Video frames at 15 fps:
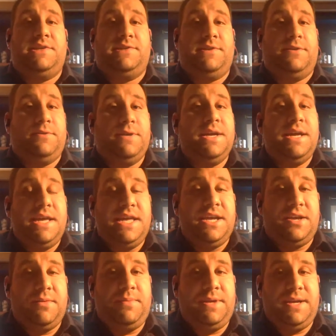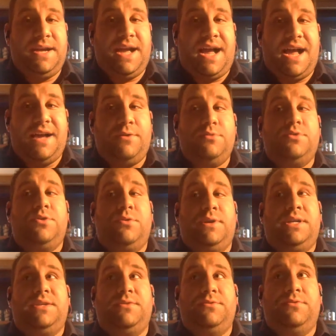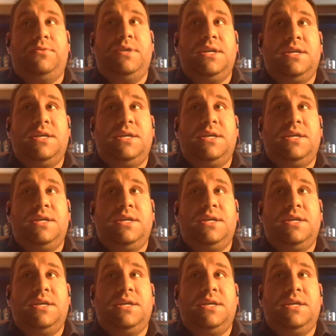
so he could be a guy who's going to